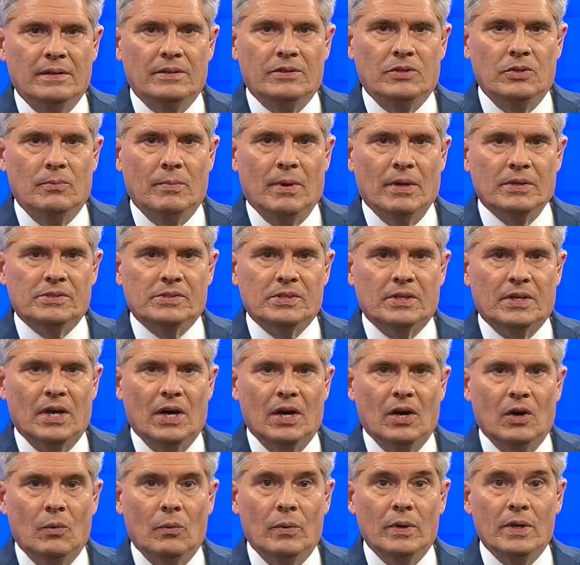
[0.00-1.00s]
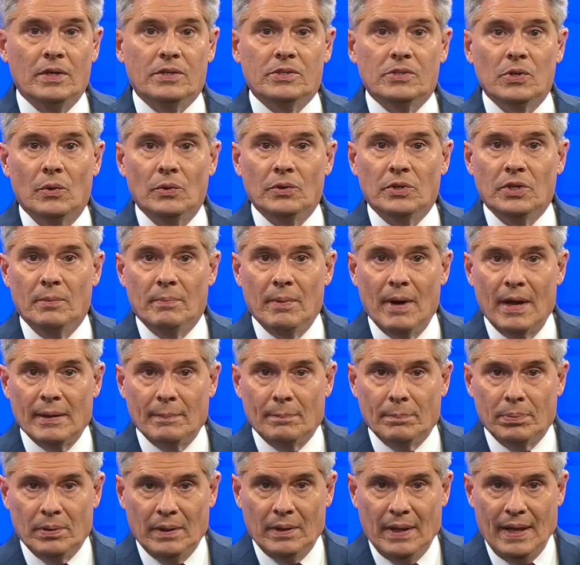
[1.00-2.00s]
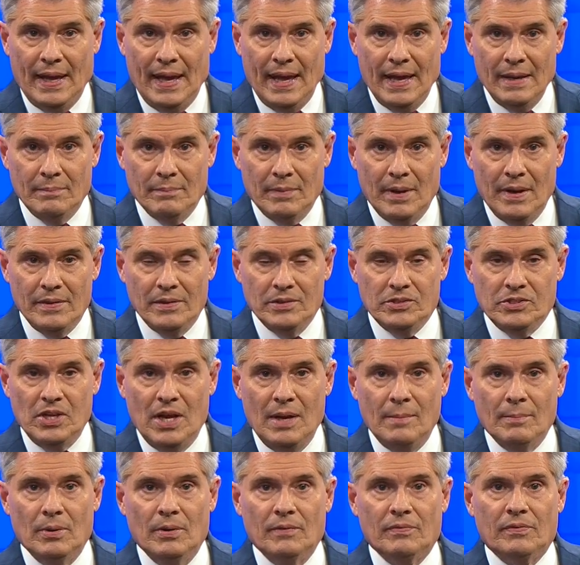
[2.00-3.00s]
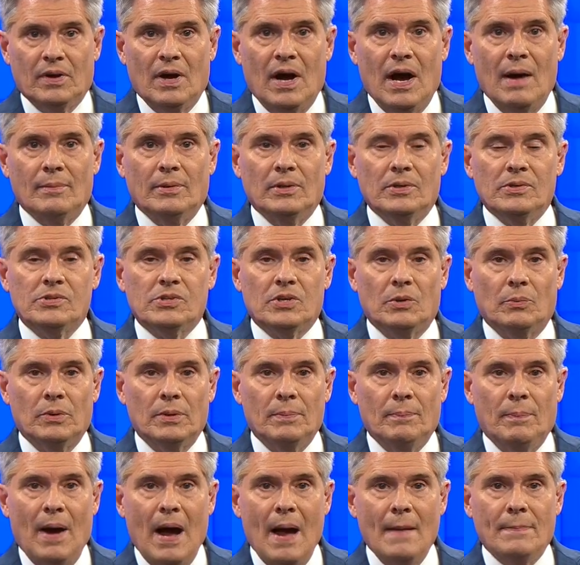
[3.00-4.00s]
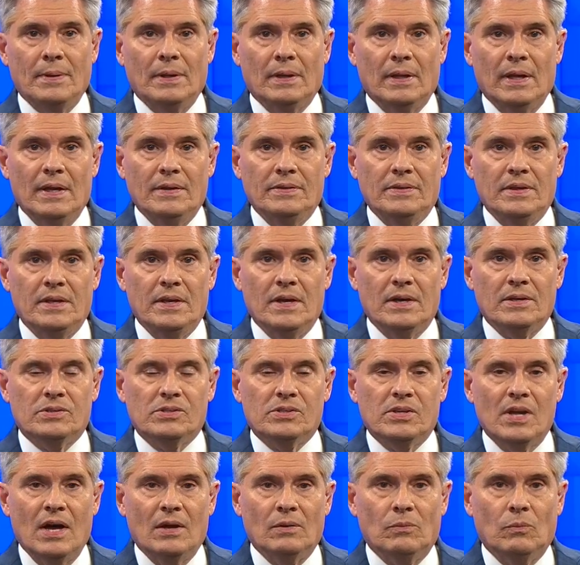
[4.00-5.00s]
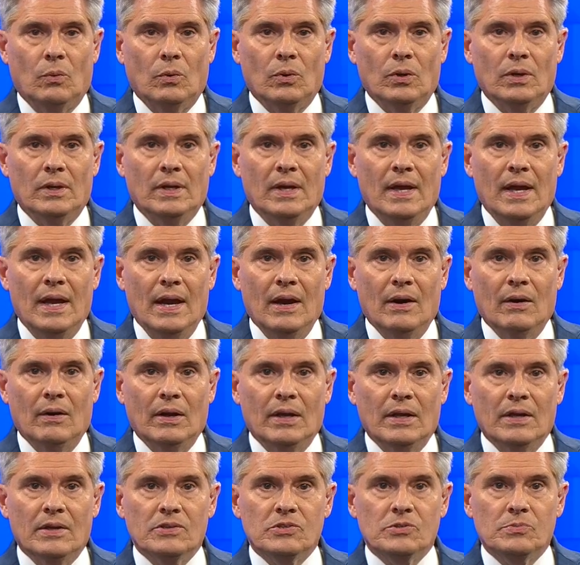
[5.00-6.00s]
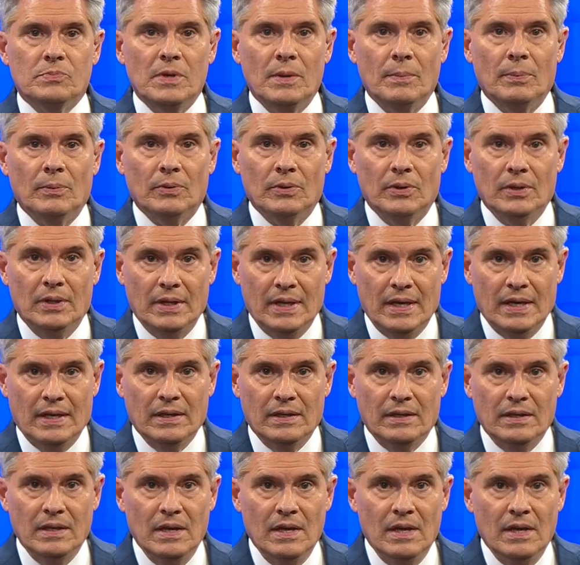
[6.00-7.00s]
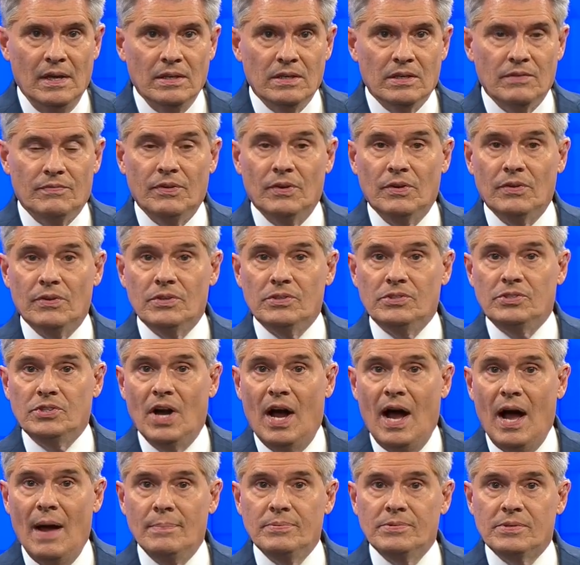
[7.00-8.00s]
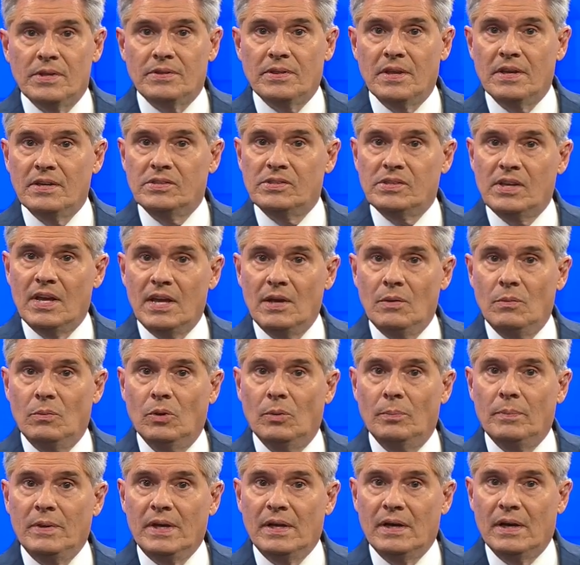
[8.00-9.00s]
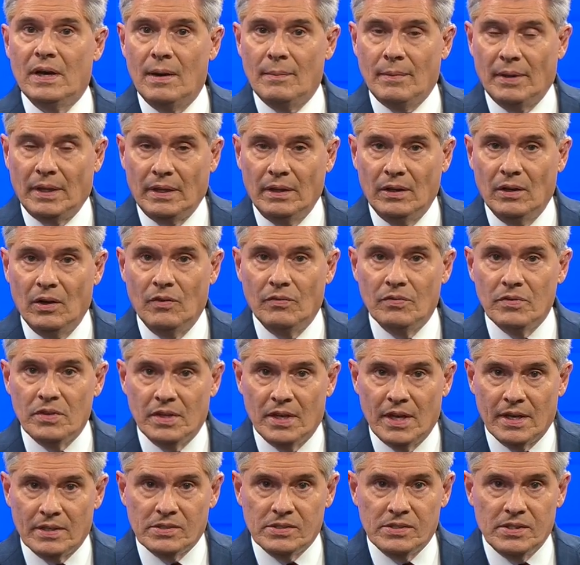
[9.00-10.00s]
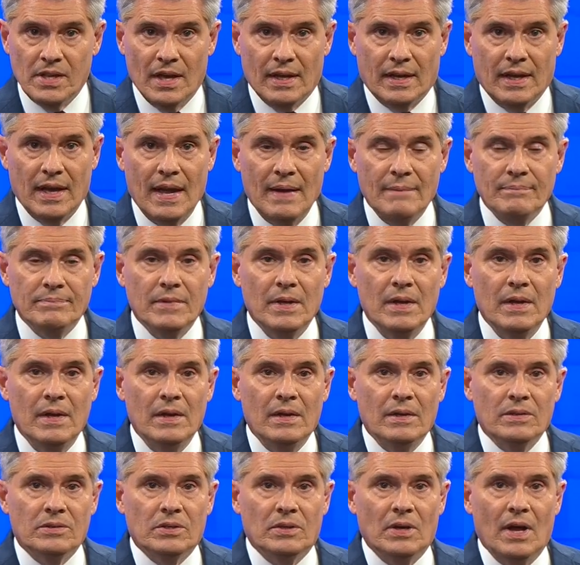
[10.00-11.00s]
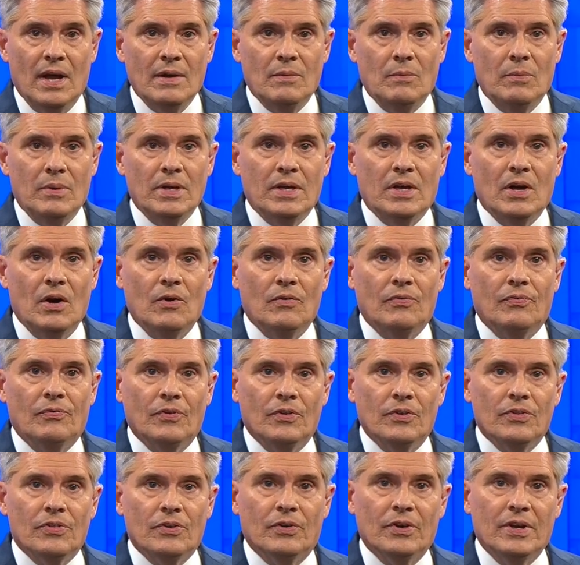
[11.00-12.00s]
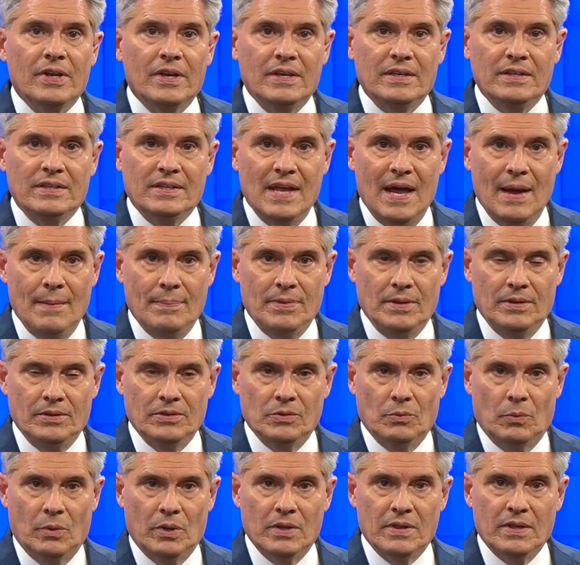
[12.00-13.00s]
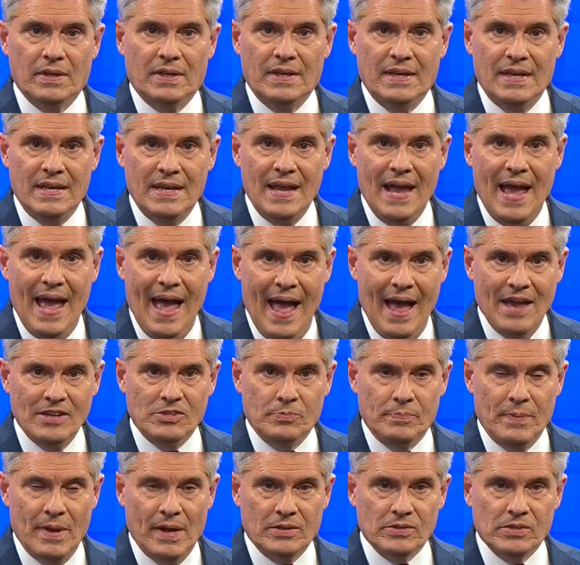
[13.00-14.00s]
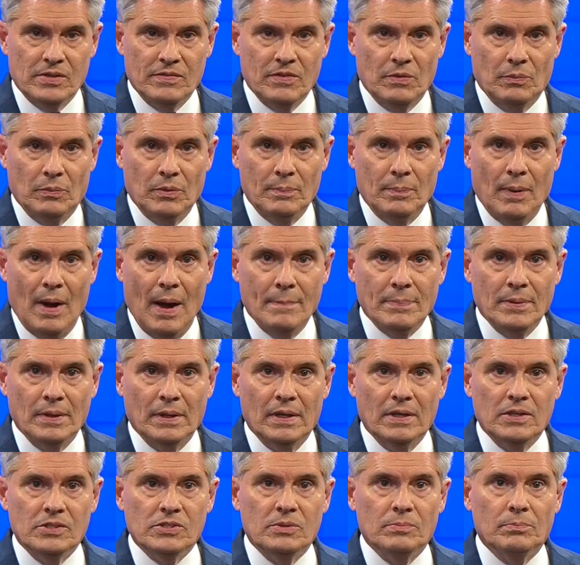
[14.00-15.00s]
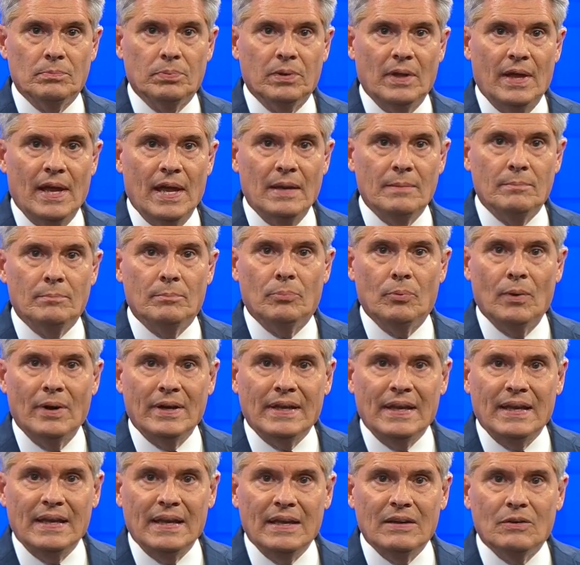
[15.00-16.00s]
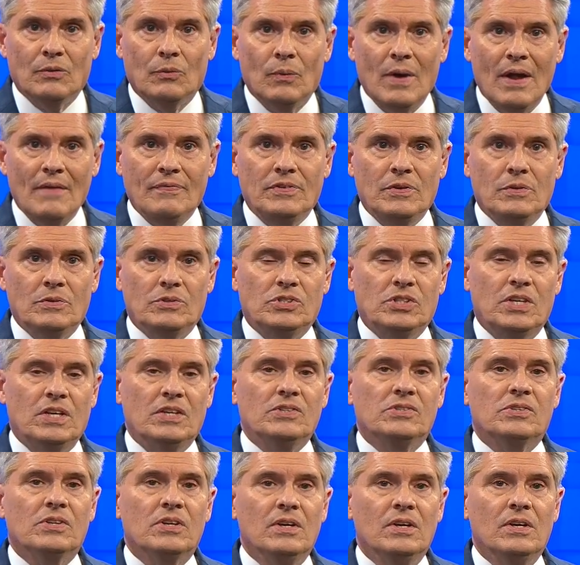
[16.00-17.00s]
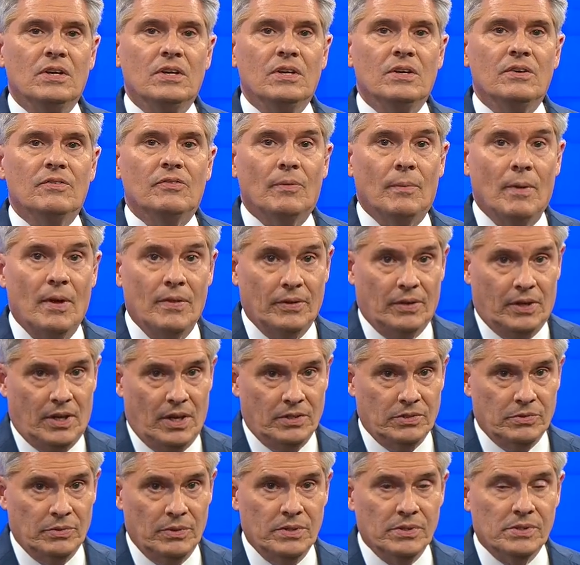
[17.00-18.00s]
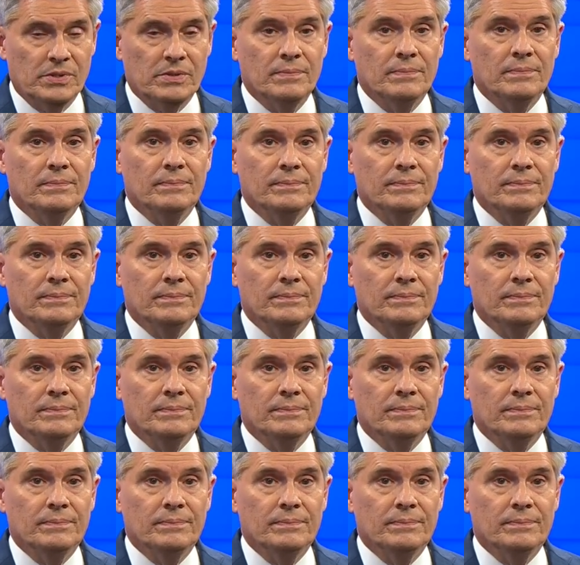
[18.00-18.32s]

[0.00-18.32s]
Two months ago, we told you about a plan by the Chamber of Commerce to repopulate the Youngstown Warren areas. People are needed to fill the jobs that they say will be coming over the next decade. Tonight, we go further in depth into one of the key aspects of the repopulation plan bringing in refugees from other countries.